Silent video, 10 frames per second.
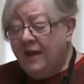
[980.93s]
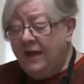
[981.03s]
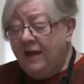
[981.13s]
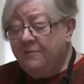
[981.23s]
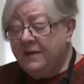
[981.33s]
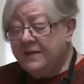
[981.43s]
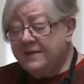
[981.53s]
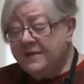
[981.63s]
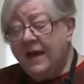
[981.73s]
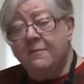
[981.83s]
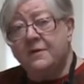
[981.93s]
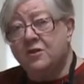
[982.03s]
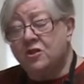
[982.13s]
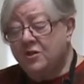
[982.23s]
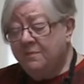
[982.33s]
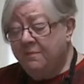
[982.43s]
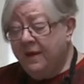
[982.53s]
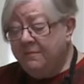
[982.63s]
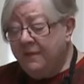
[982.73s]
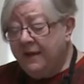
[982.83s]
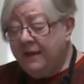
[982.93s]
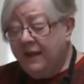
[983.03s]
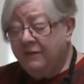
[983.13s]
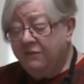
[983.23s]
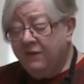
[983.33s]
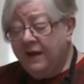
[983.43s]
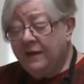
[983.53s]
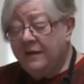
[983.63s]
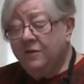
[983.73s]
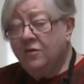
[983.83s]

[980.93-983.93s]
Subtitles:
had been established by men like Franklin,